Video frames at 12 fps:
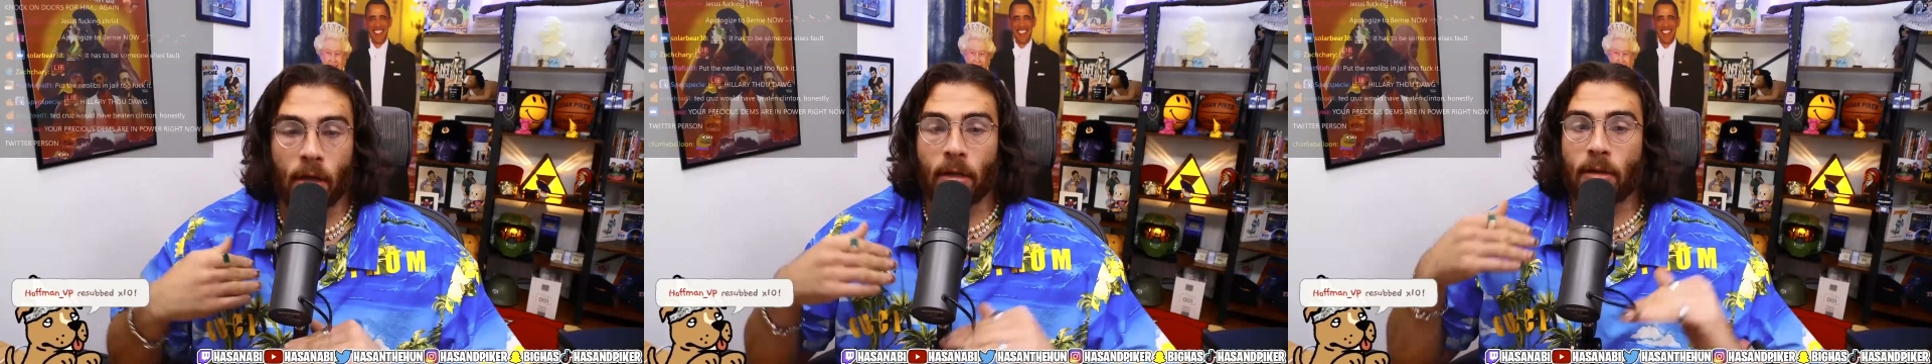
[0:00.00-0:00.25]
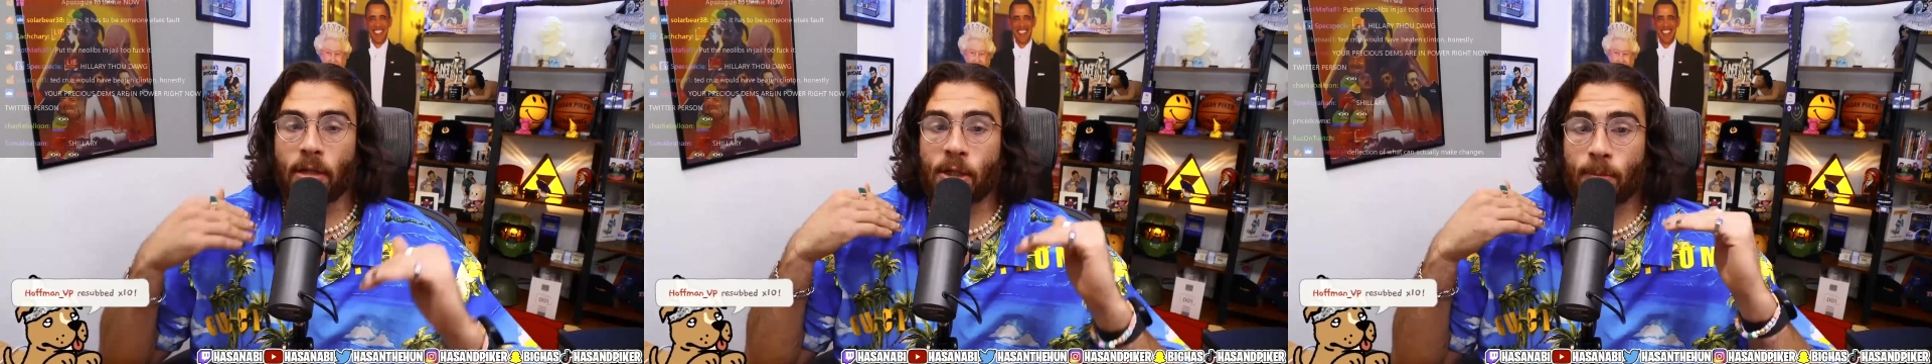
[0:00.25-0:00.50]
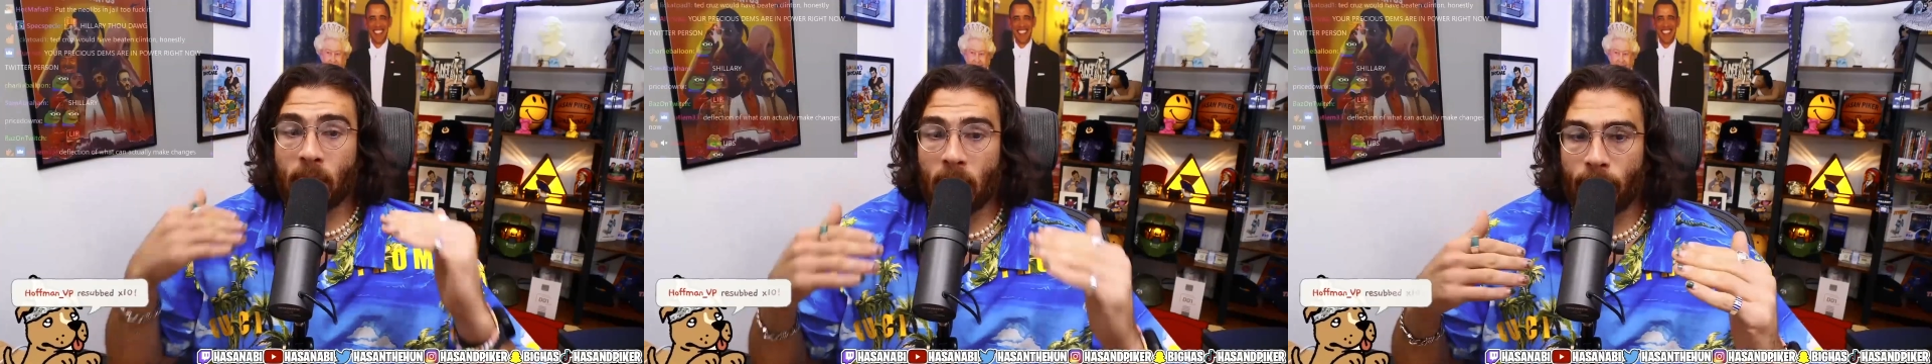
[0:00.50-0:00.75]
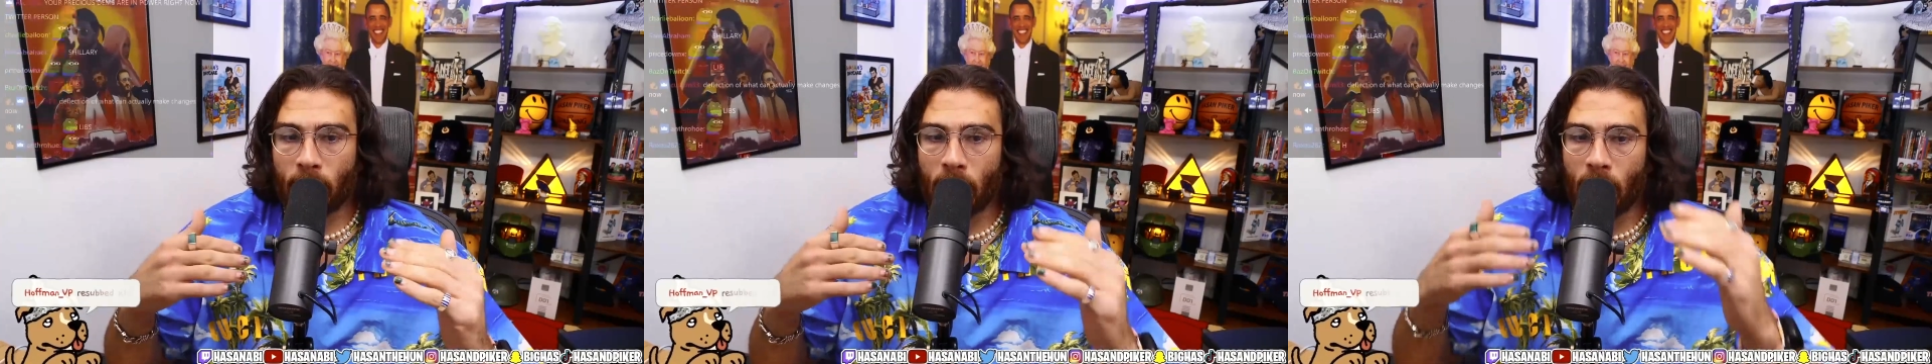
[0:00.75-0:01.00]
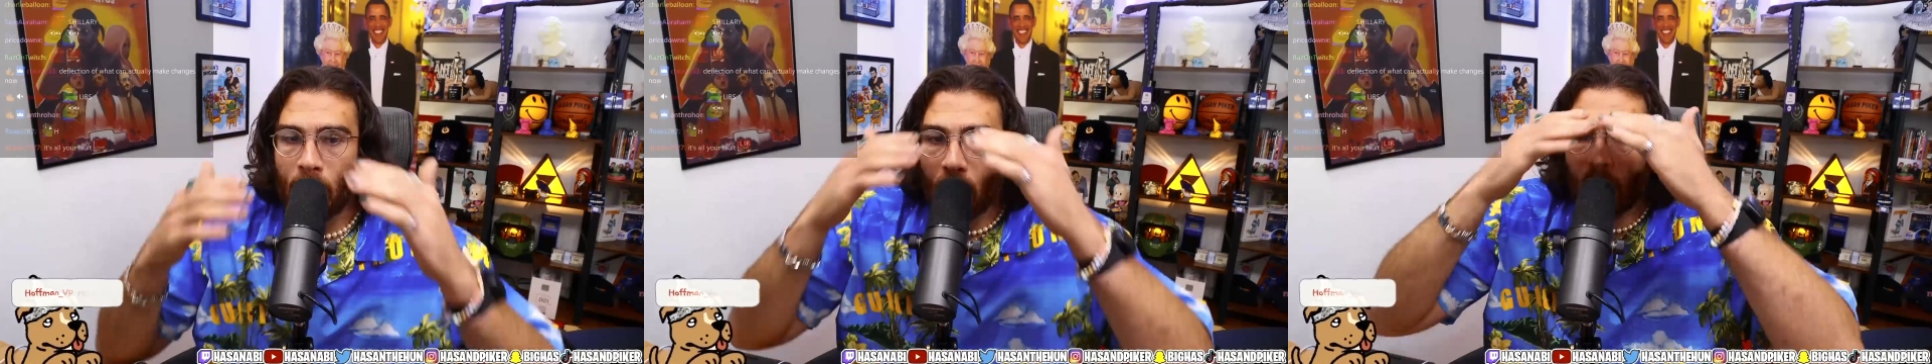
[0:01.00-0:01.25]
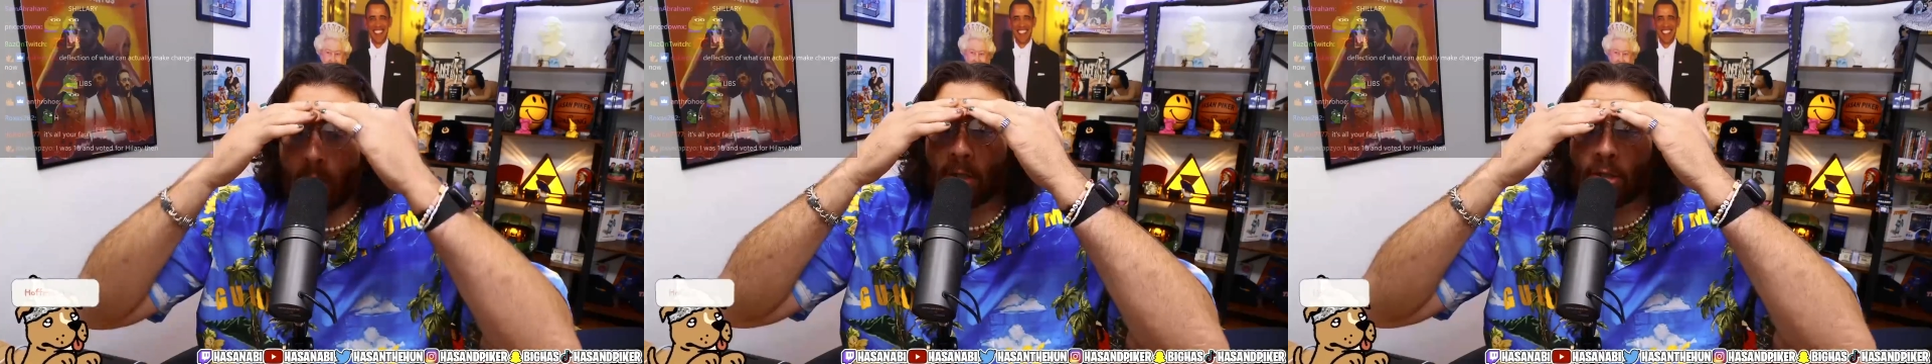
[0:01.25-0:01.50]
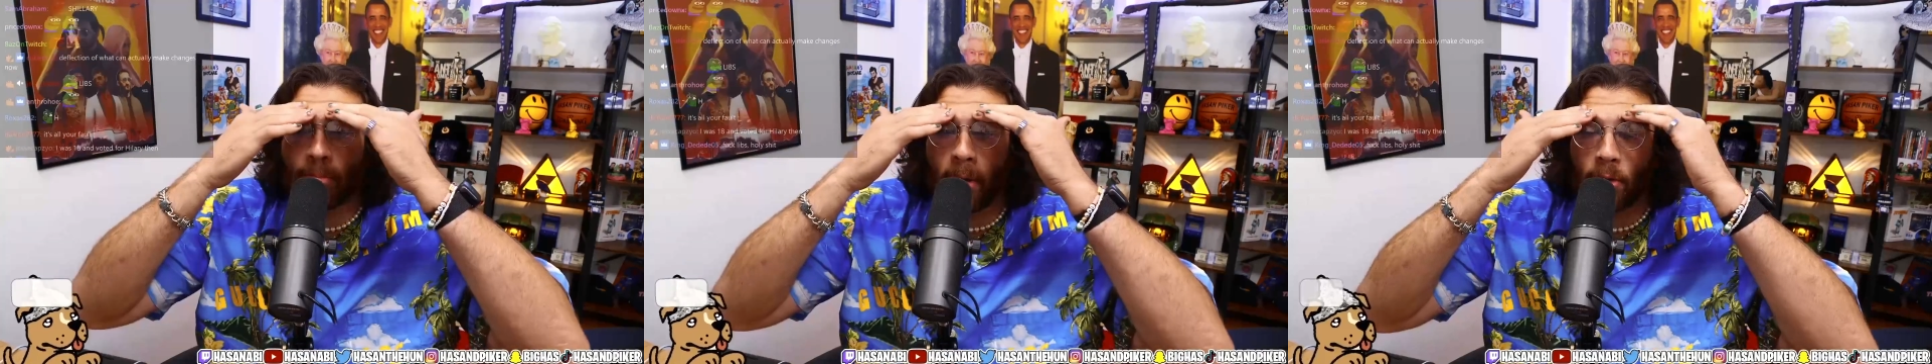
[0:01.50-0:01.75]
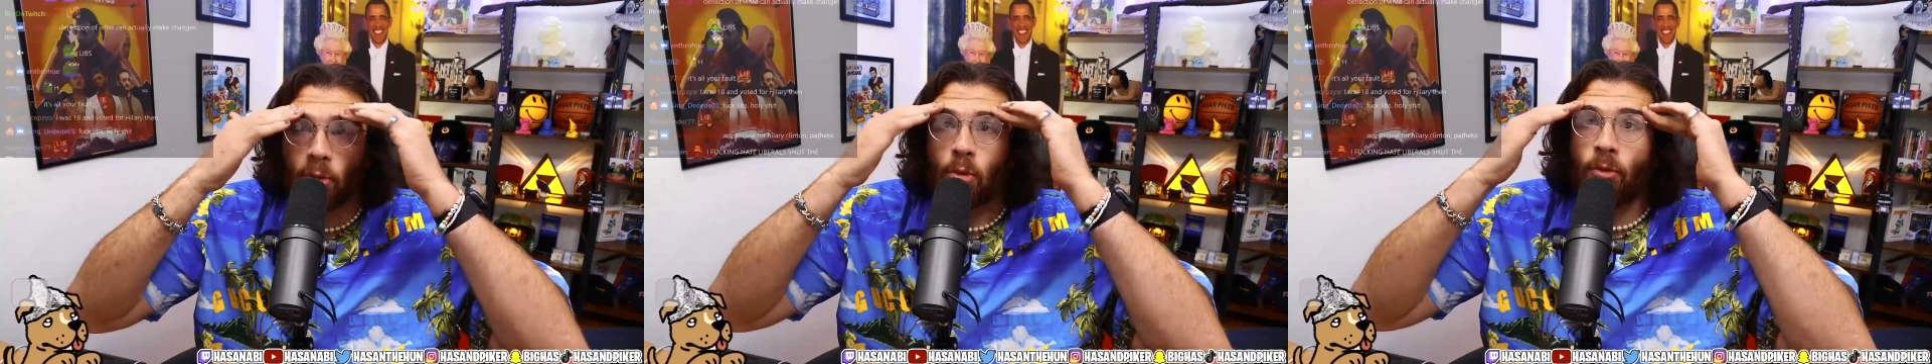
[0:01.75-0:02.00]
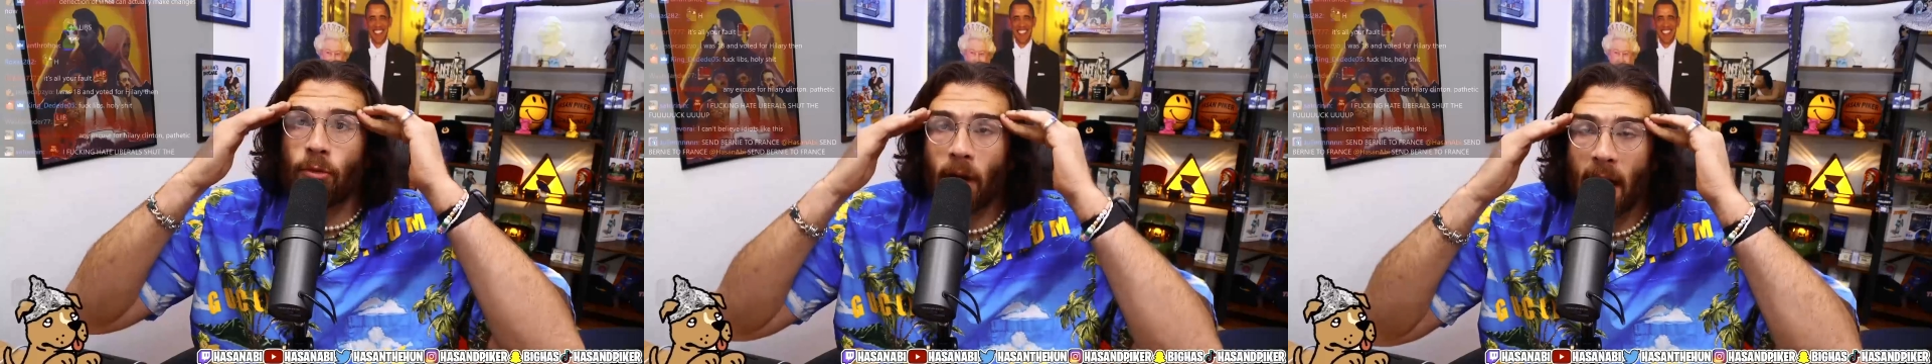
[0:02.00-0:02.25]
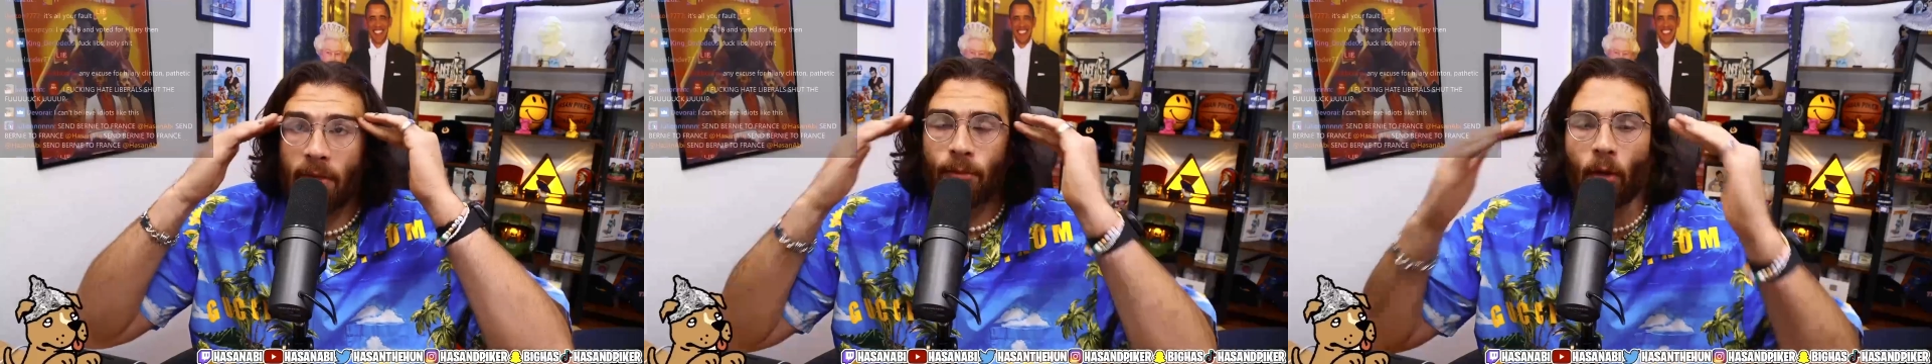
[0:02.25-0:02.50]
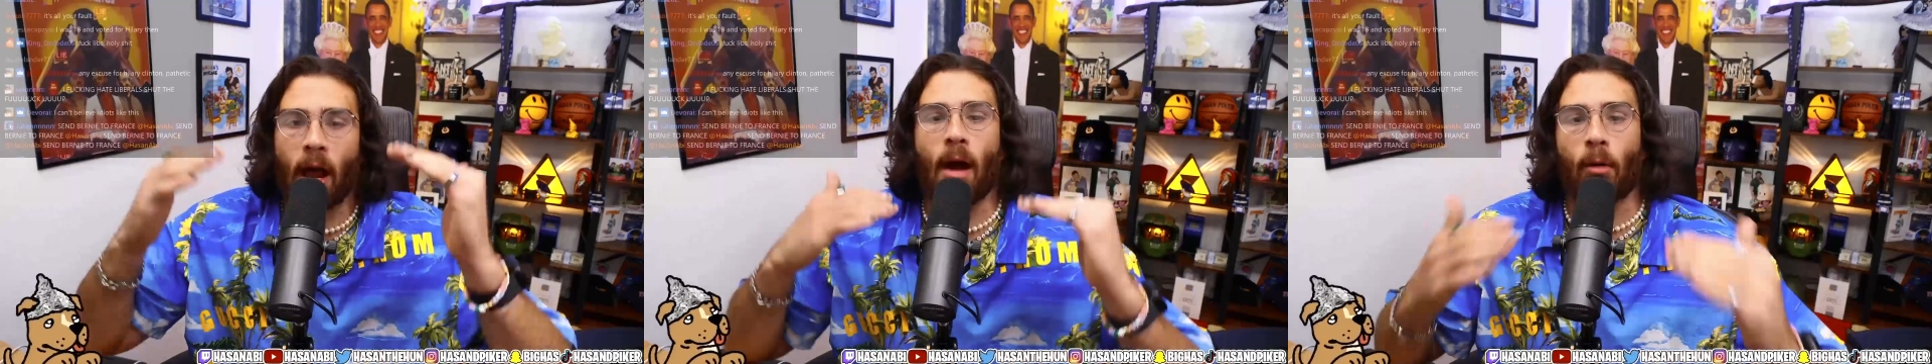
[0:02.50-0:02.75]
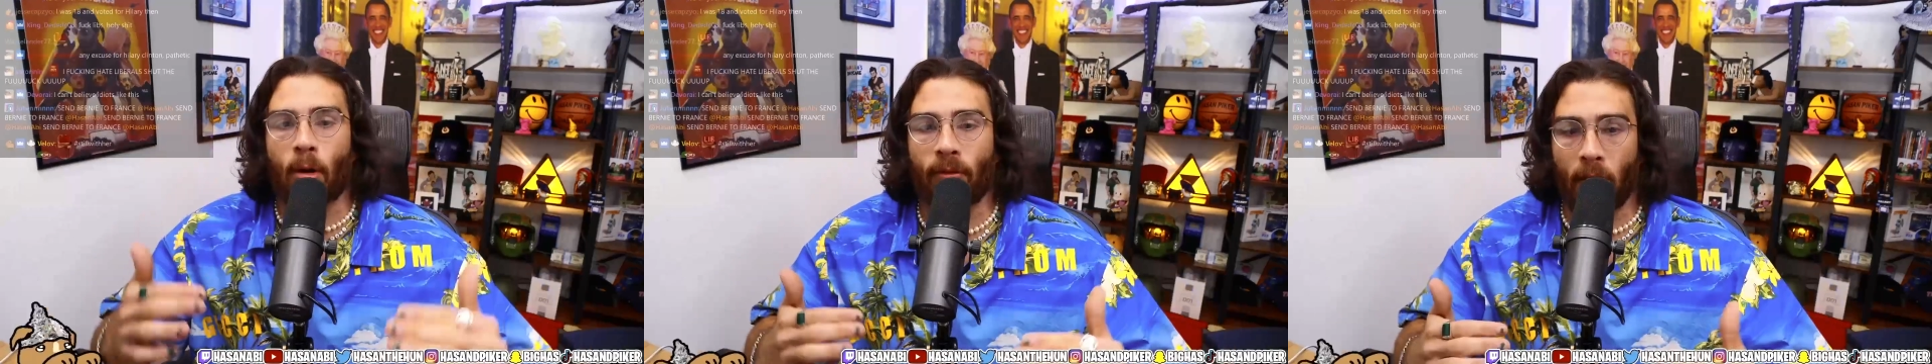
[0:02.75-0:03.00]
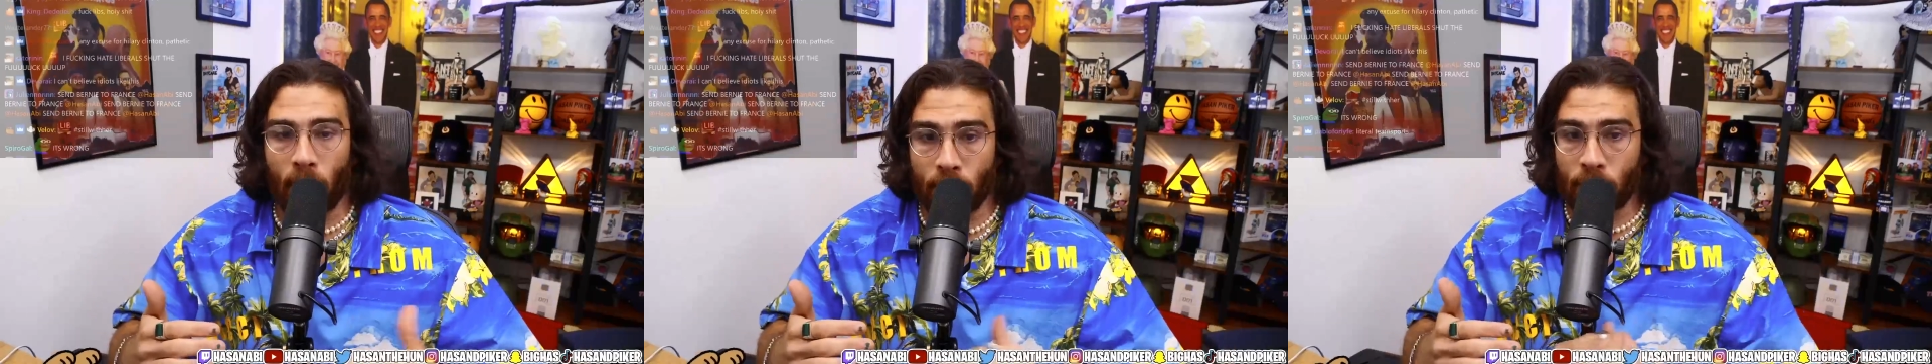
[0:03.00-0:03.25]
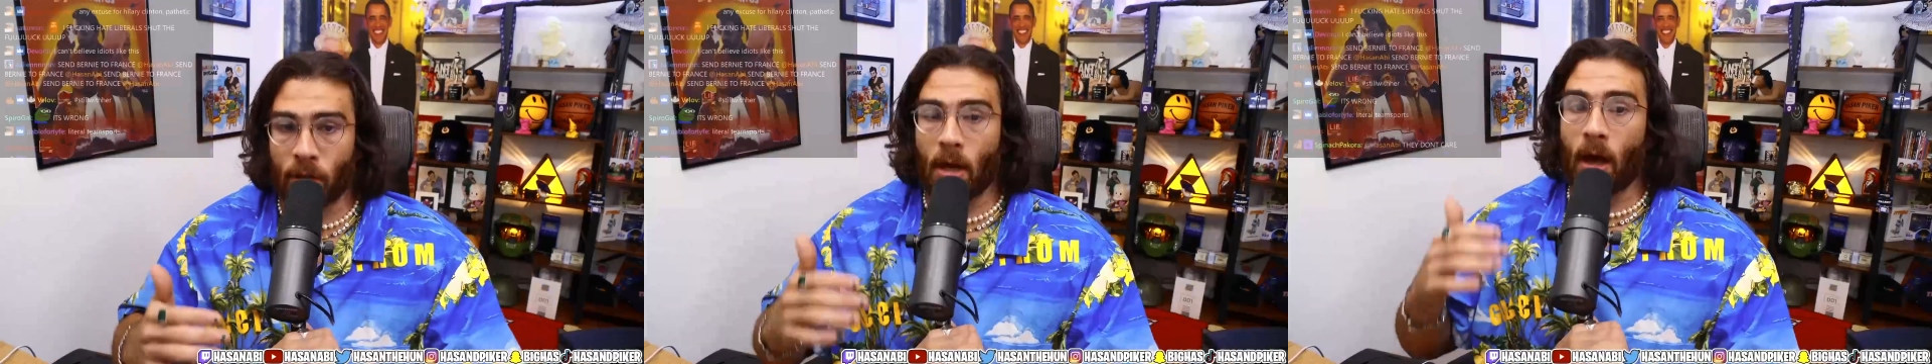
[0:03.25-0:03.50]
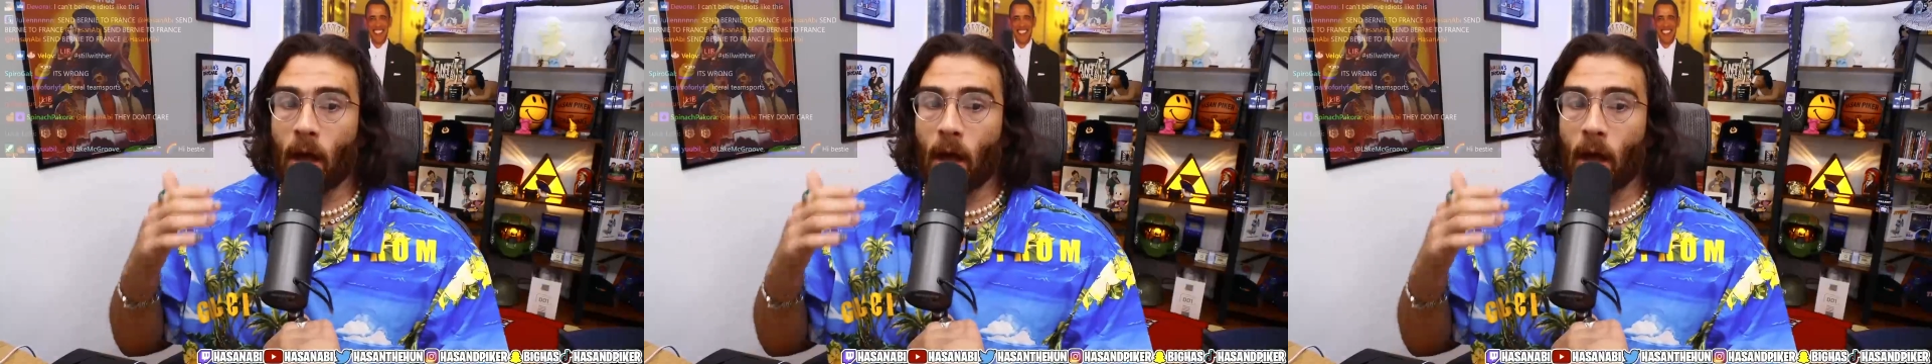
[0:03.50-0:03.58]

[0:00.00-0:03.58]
These people are supposed to fight for our votes,